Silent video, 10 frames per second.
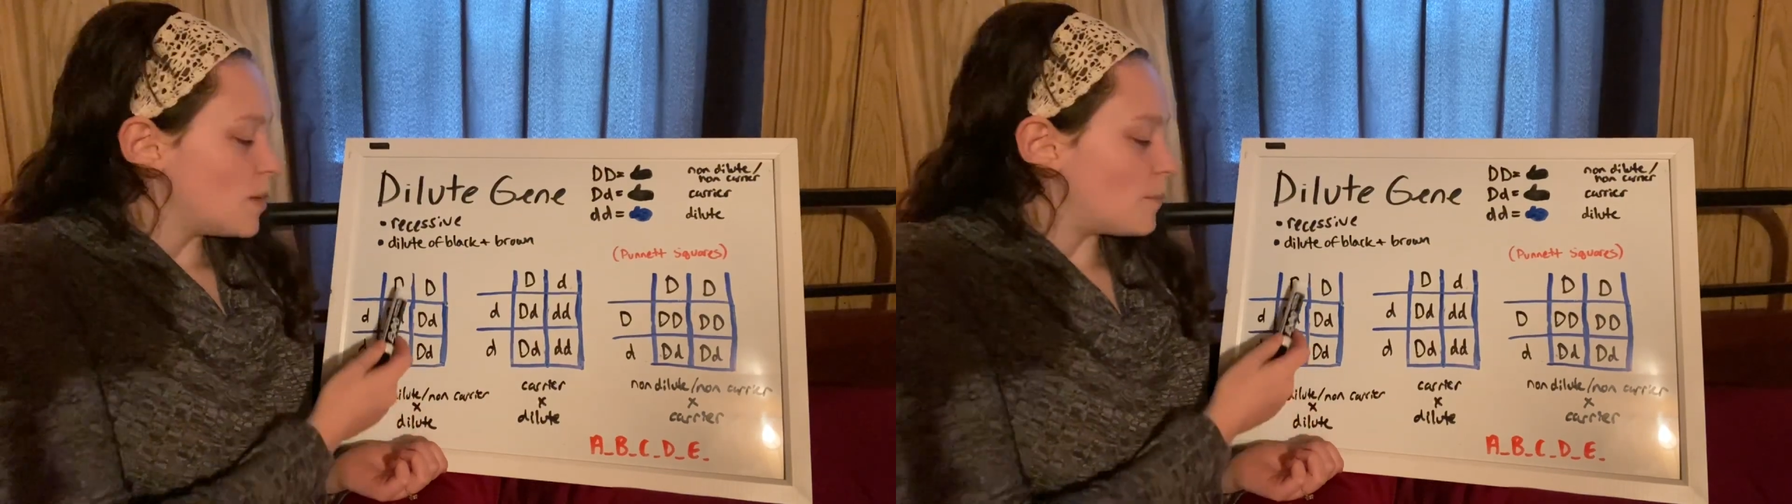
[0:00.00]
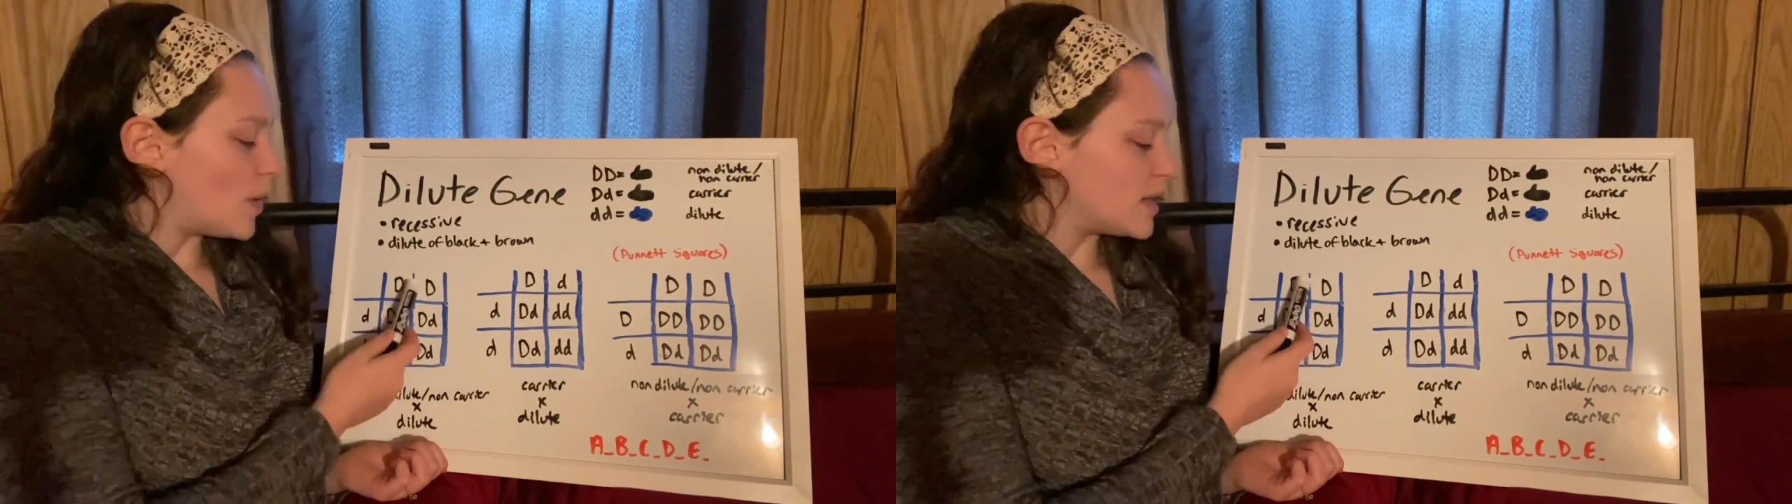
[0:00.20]

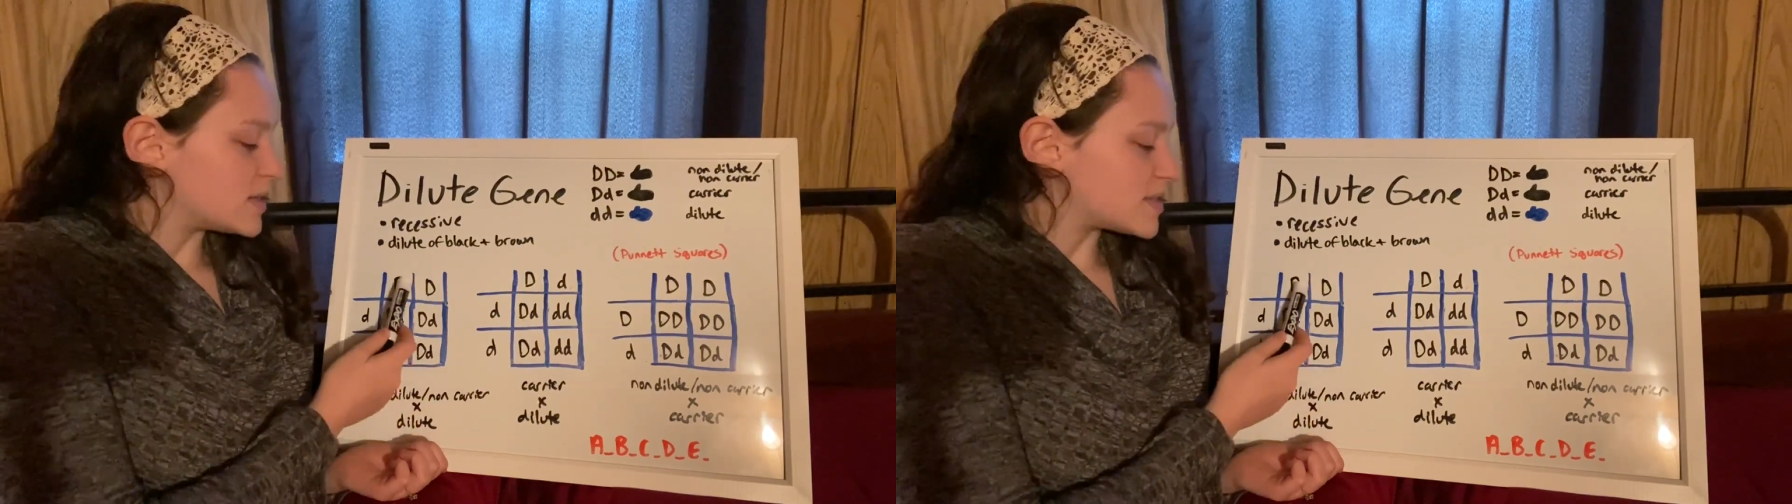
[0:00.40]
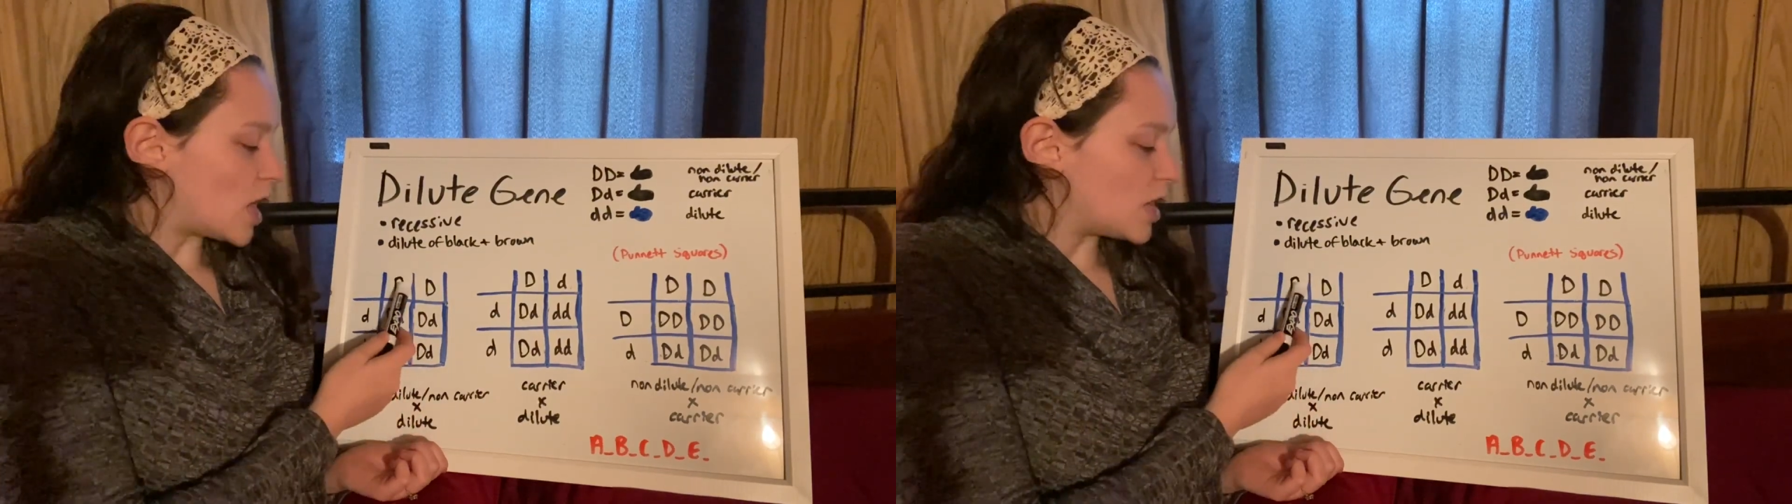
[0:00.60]
But the
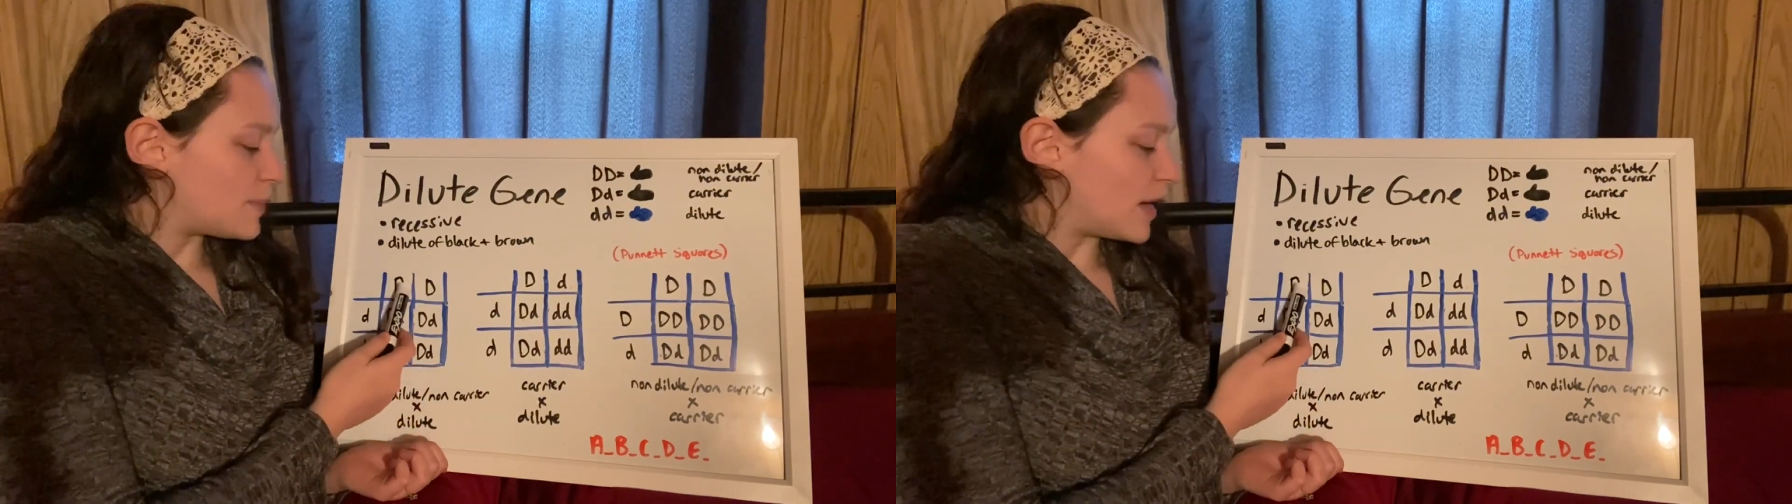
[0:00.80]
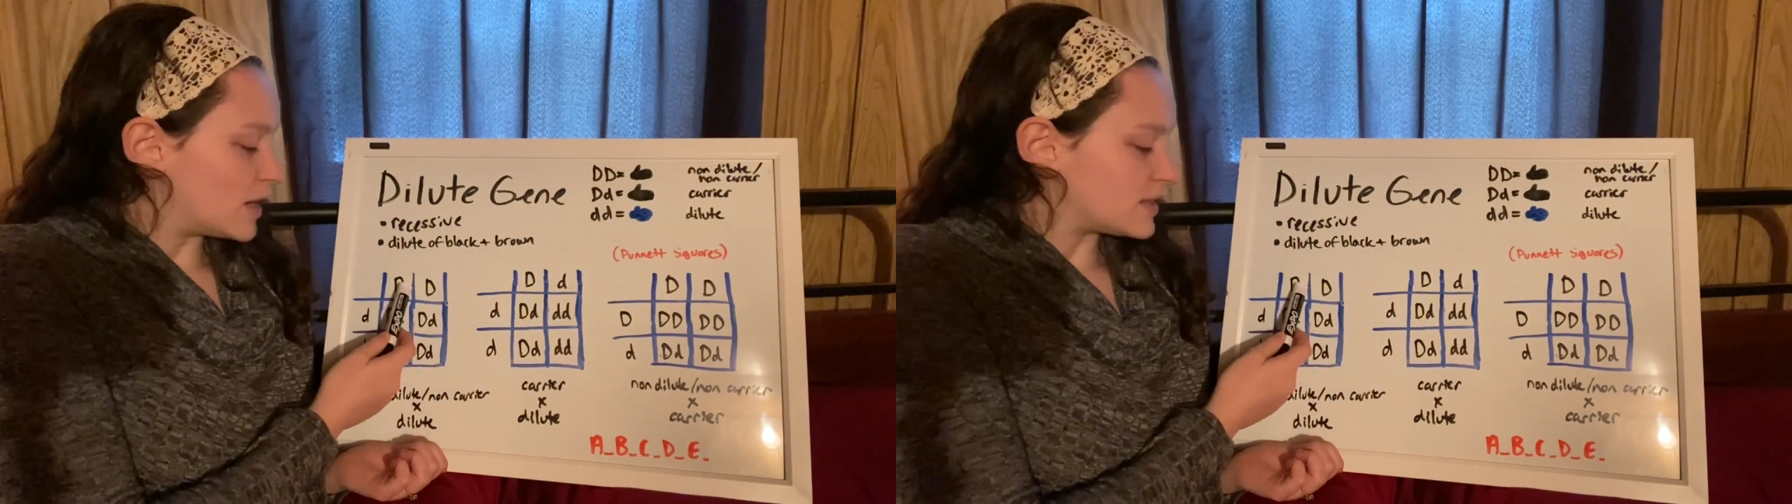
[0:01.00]
solid
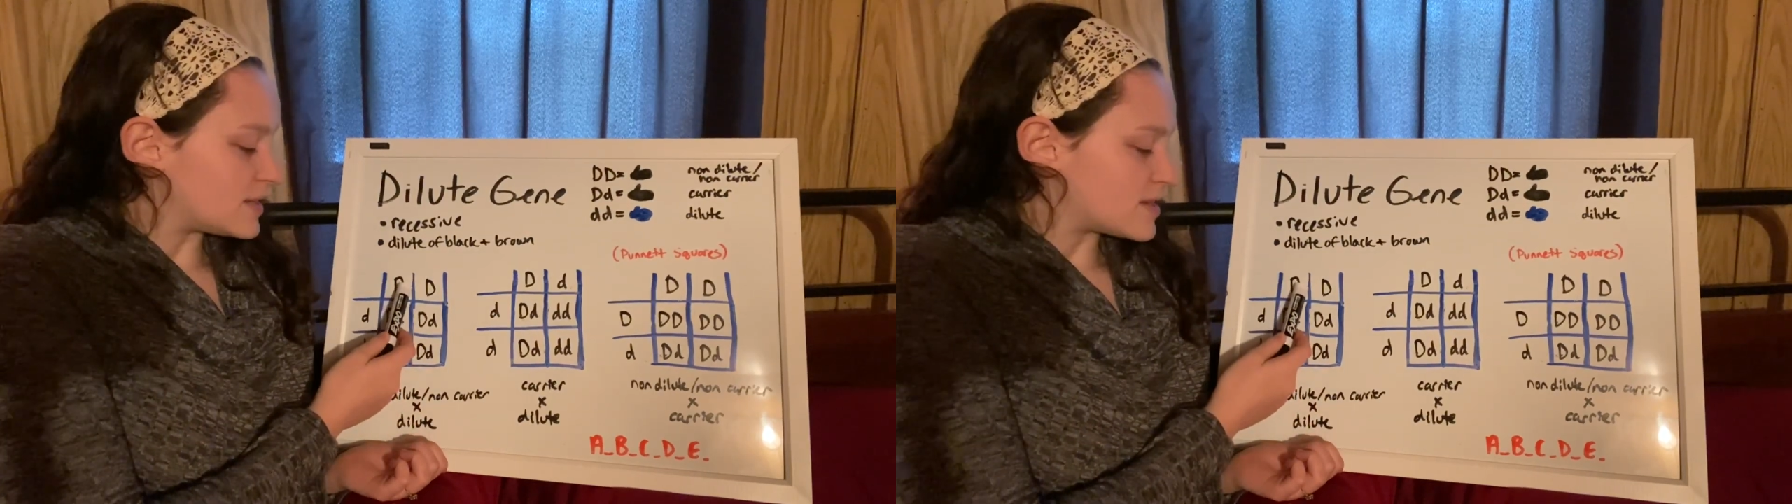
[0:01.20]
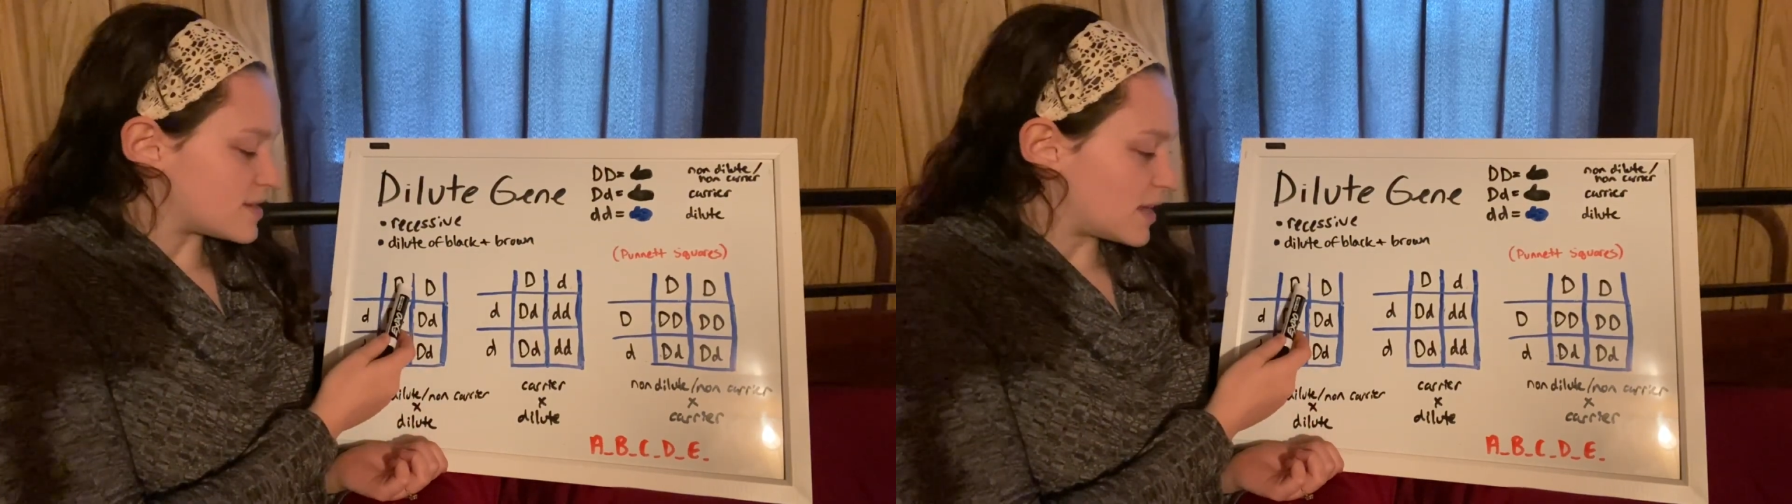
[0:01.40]
parent that
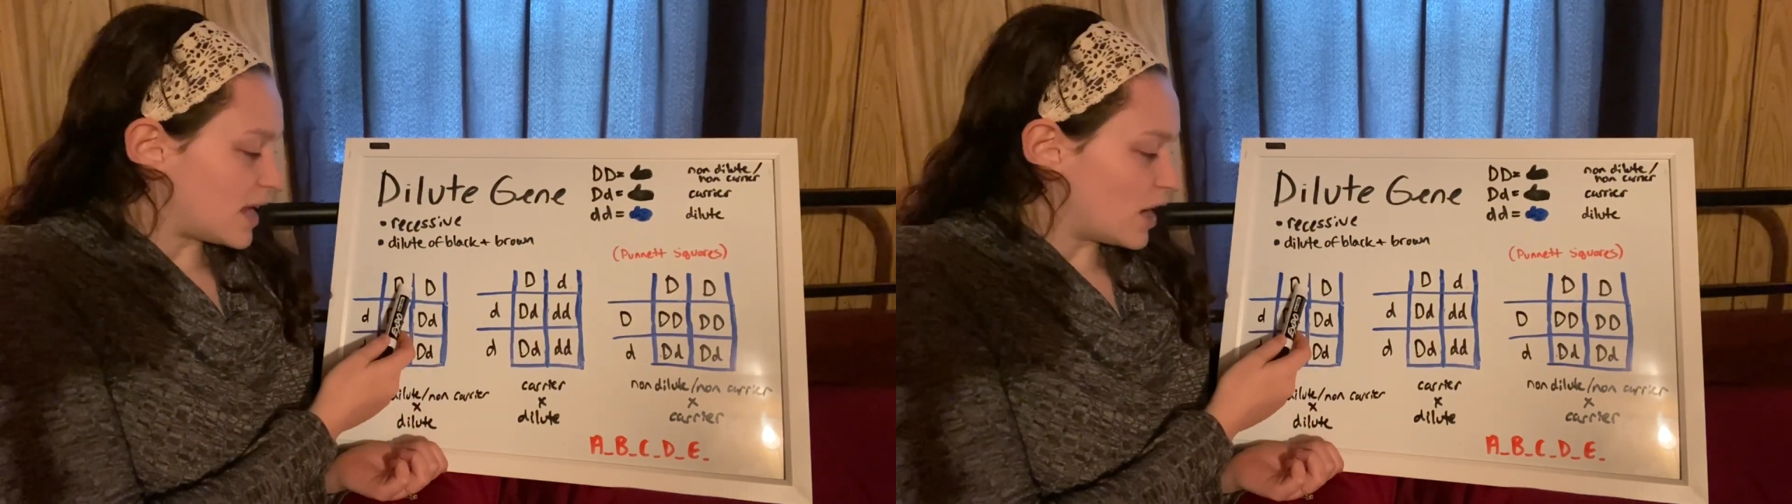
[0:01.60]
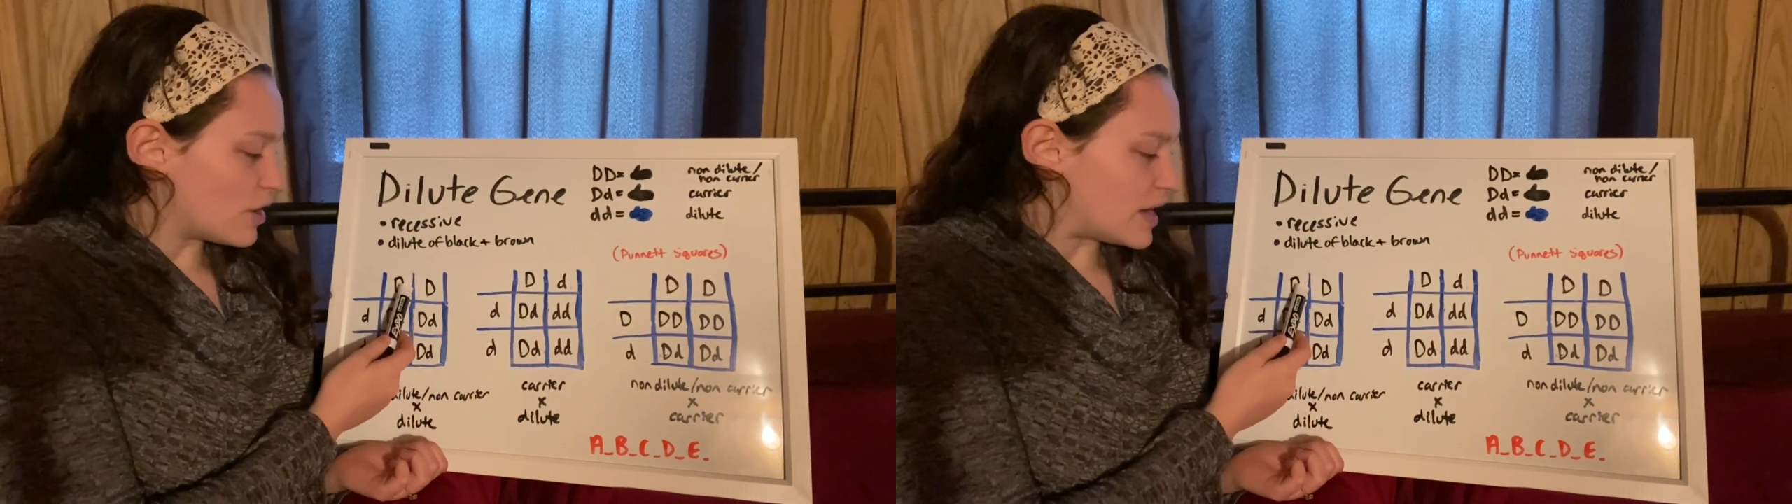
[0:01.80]
doesn't
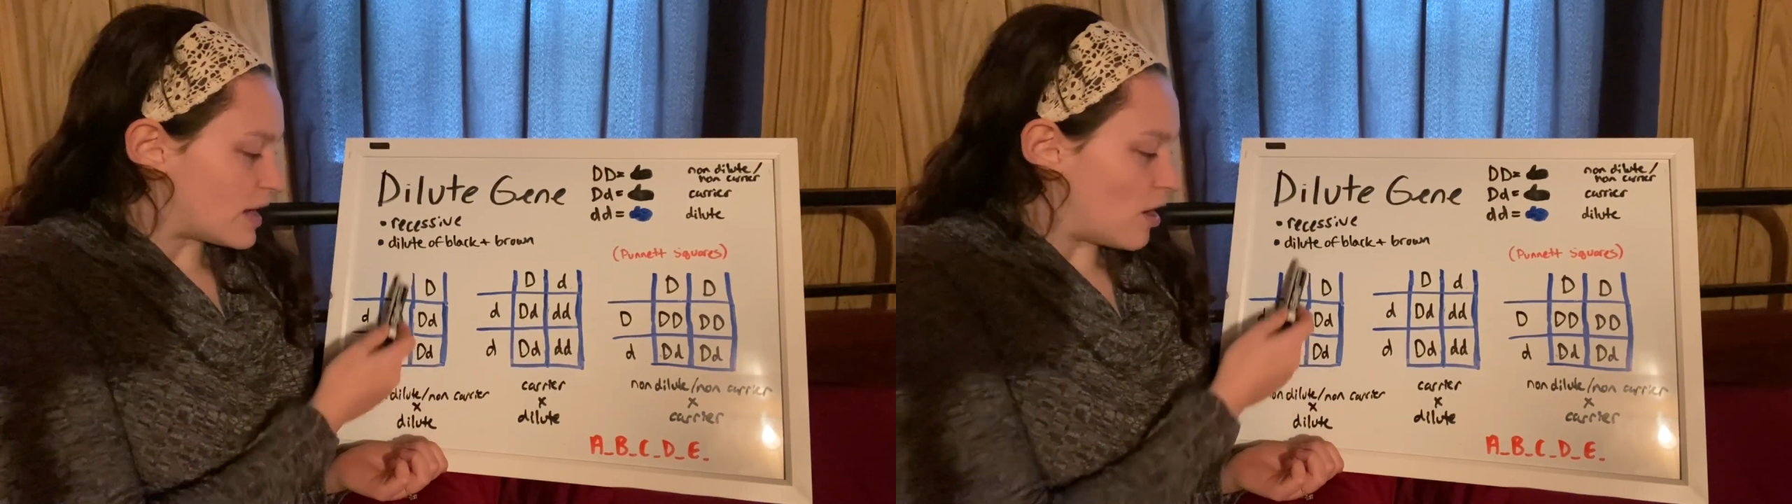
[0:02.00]
carry